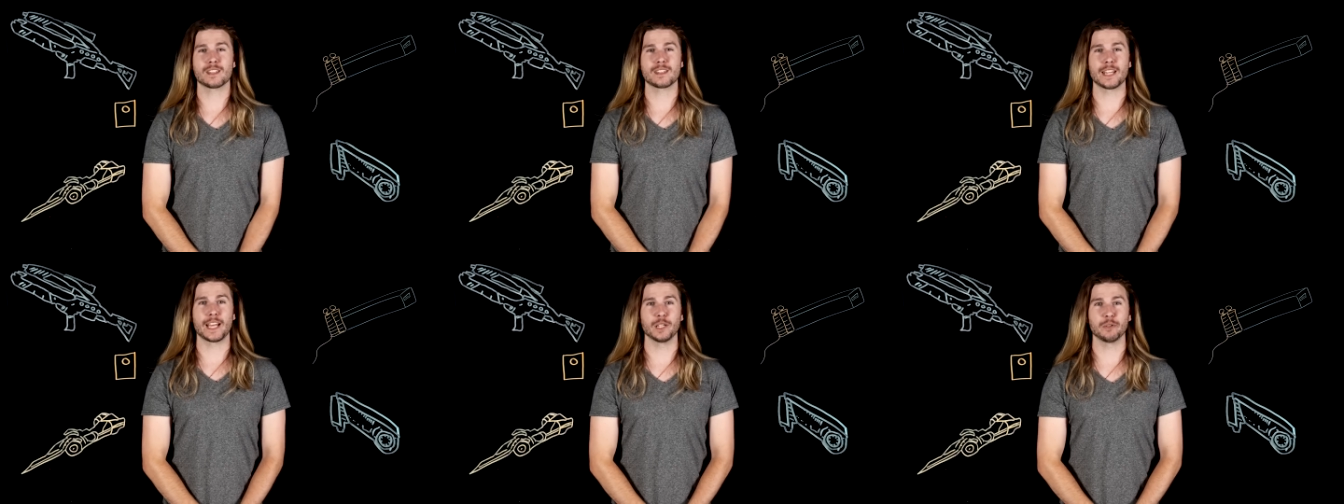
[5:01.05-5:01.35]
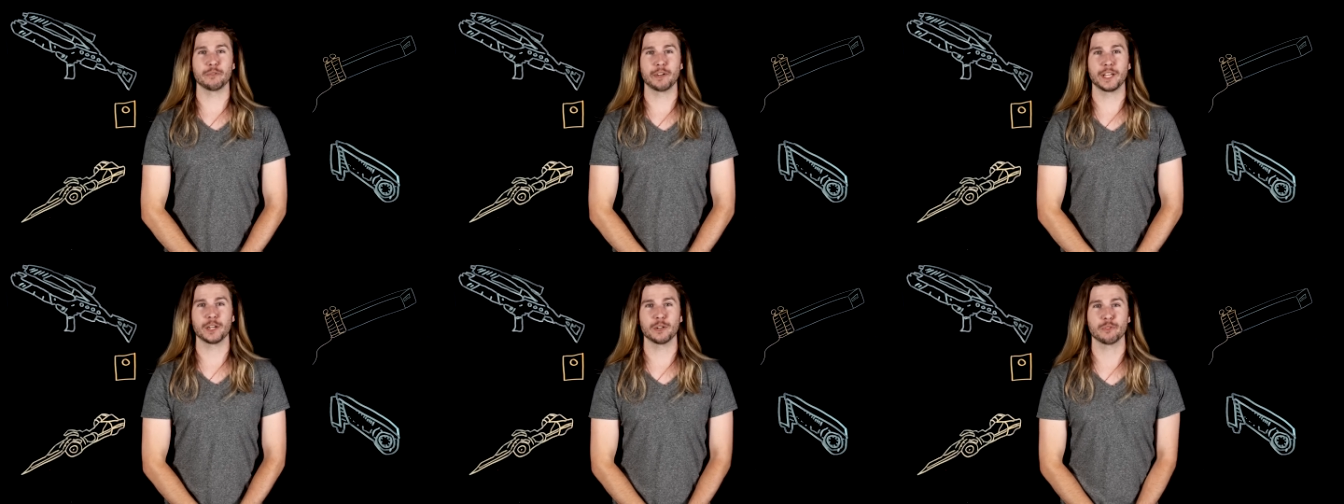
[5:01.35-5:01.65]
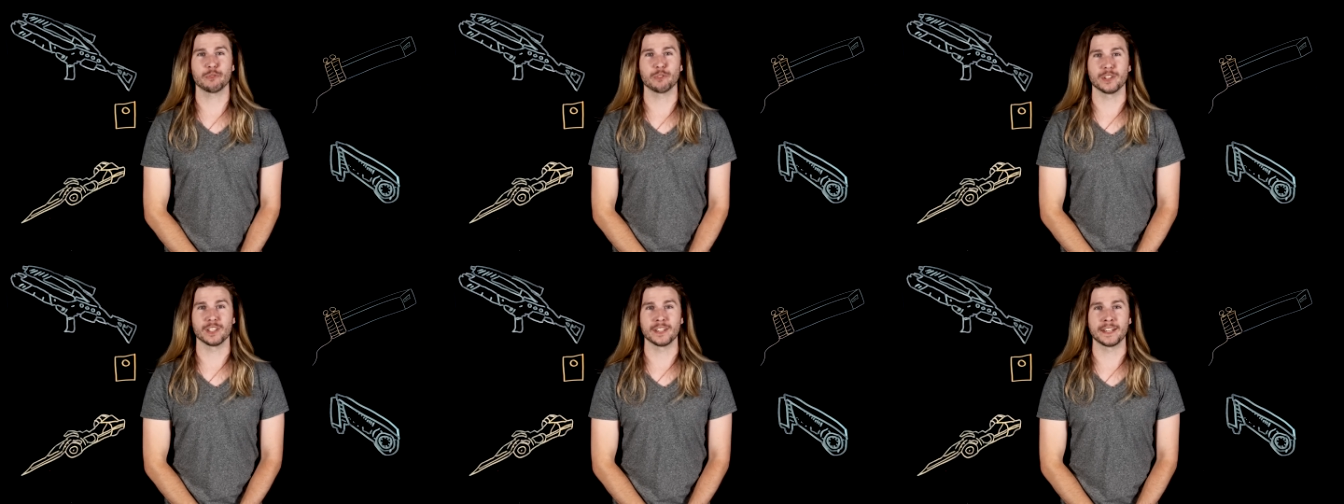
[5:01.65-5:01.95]
this
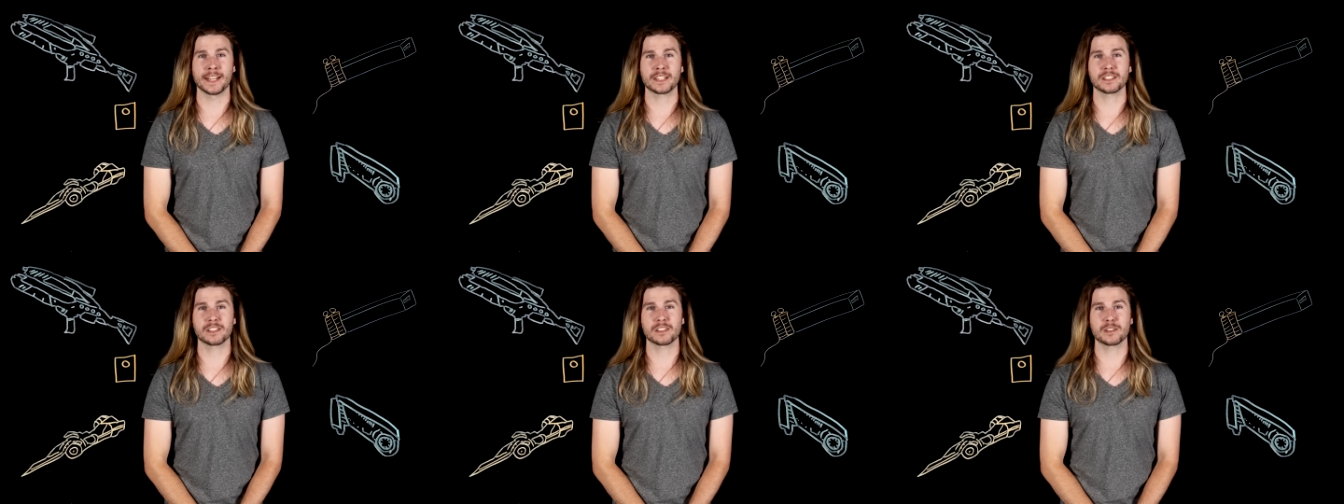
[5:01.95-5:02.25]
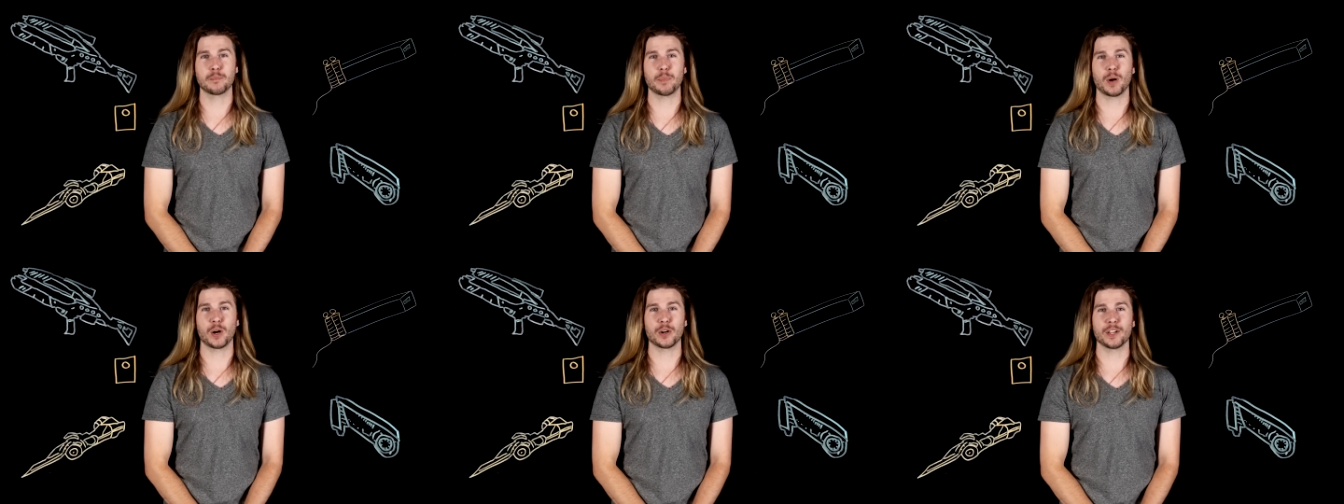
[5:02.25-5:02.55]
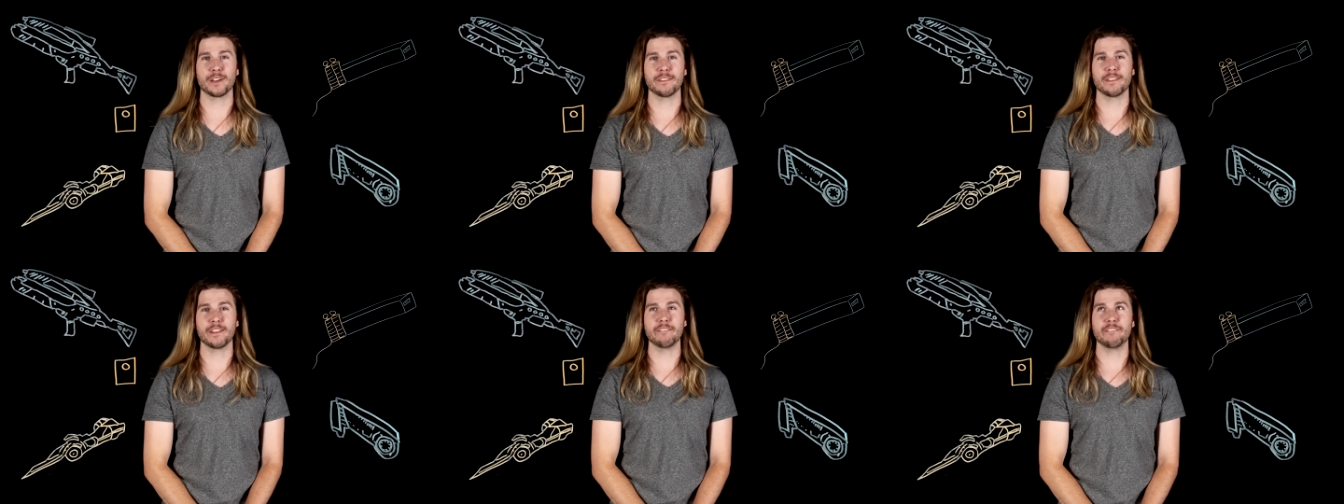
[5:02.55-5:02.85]
elevator for the next
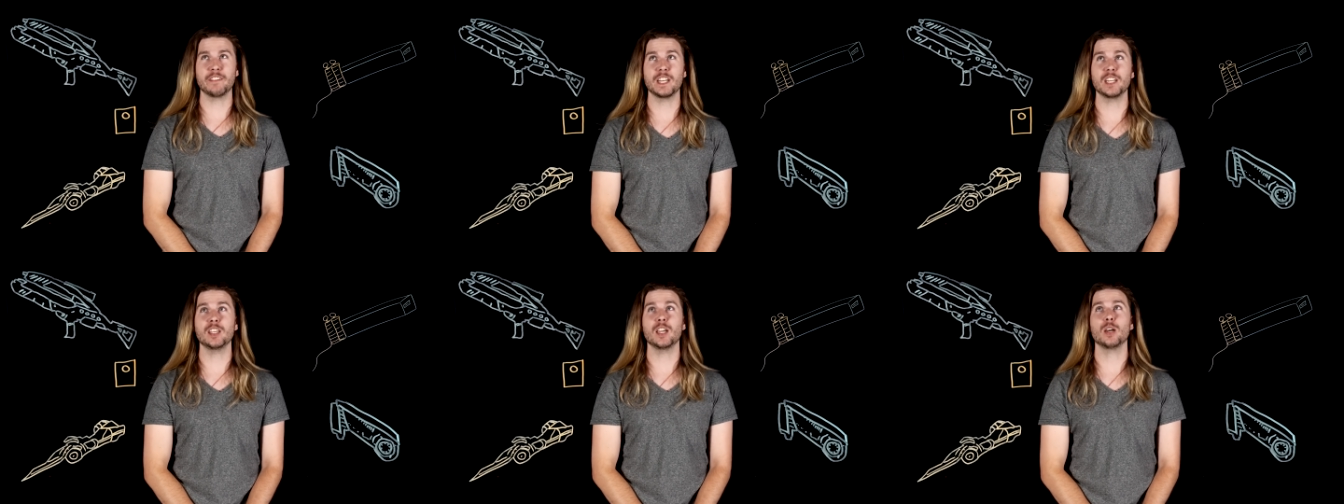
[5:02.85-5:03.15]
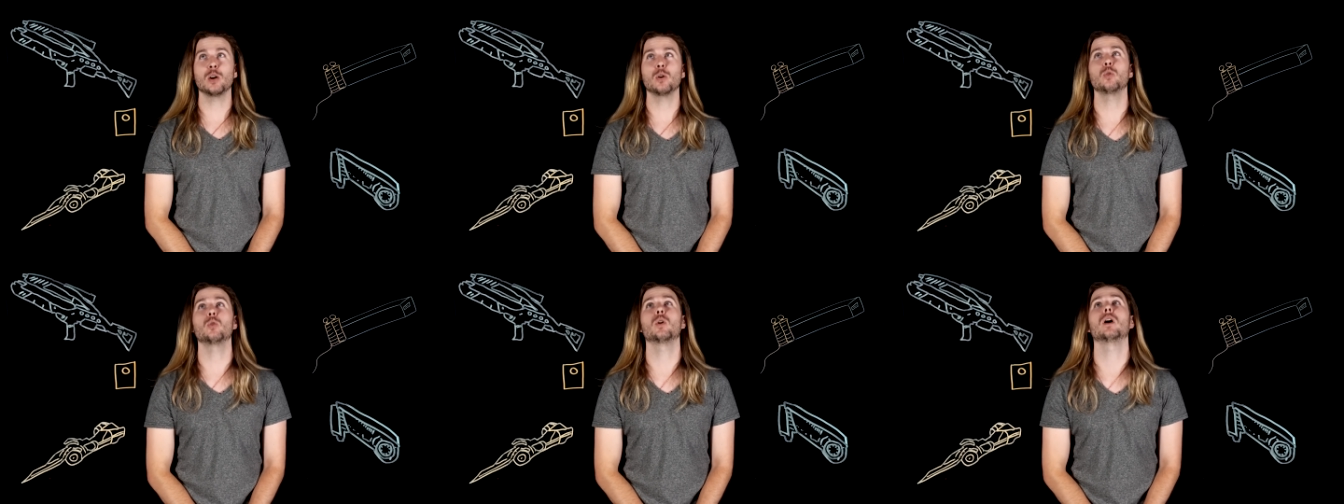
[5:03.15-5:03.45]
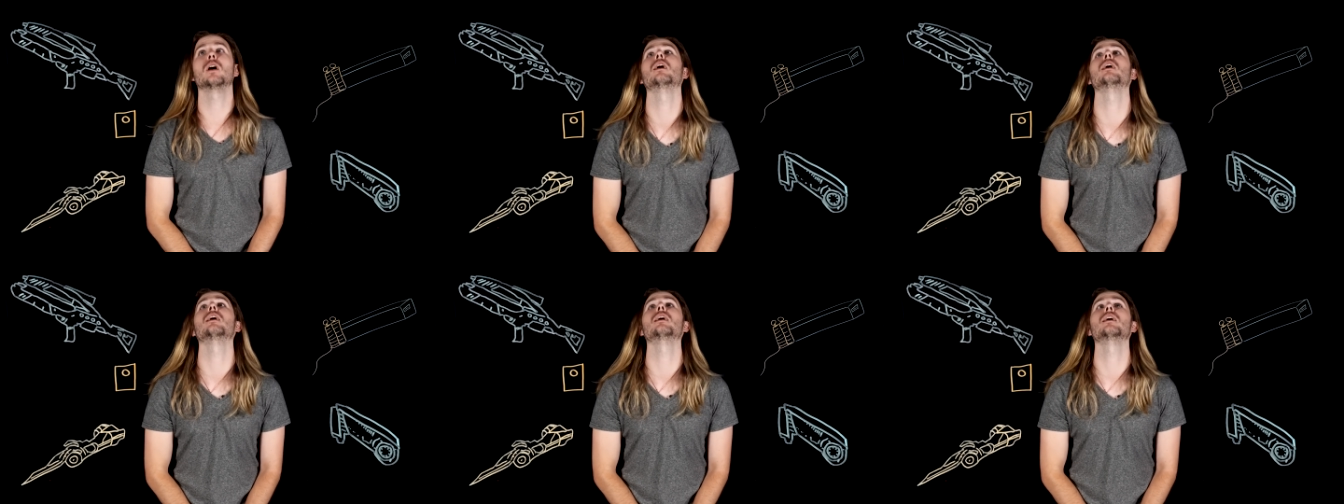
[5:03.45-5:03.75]
part of the video
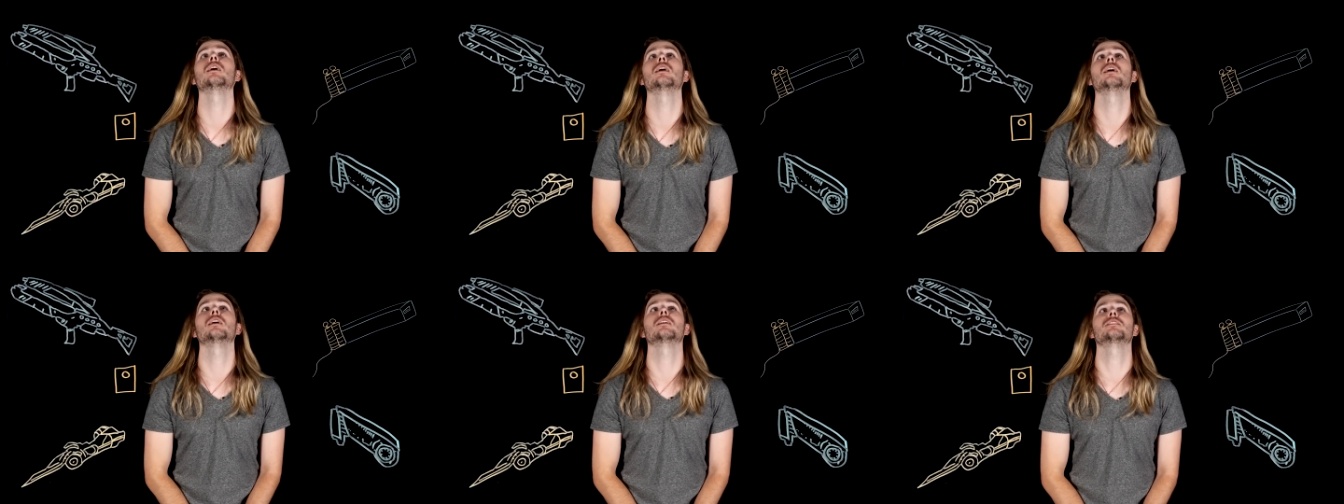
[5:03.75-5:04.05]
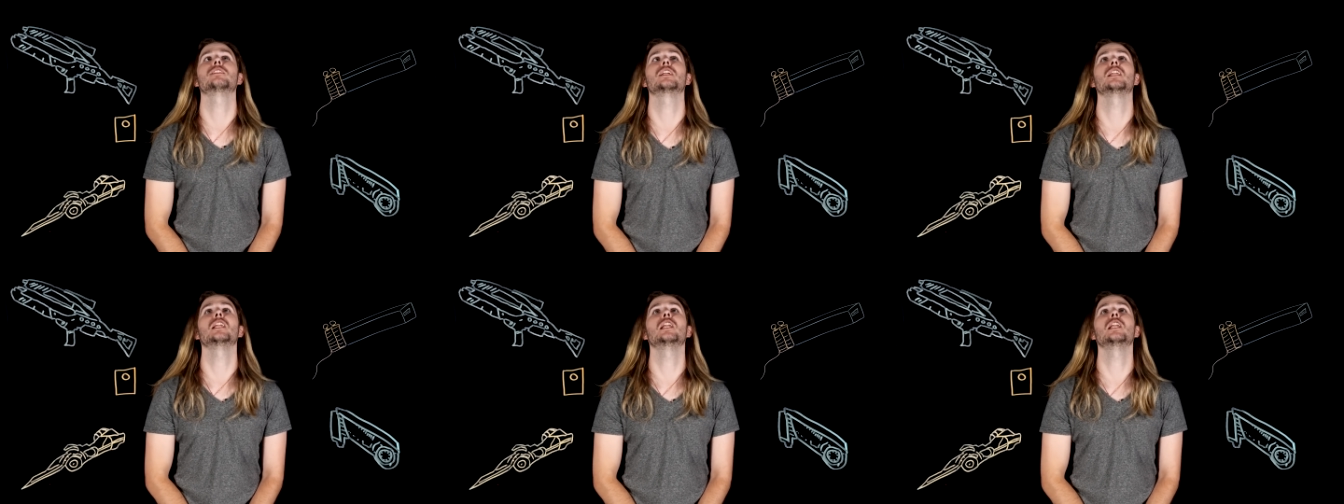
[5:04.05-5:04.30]
to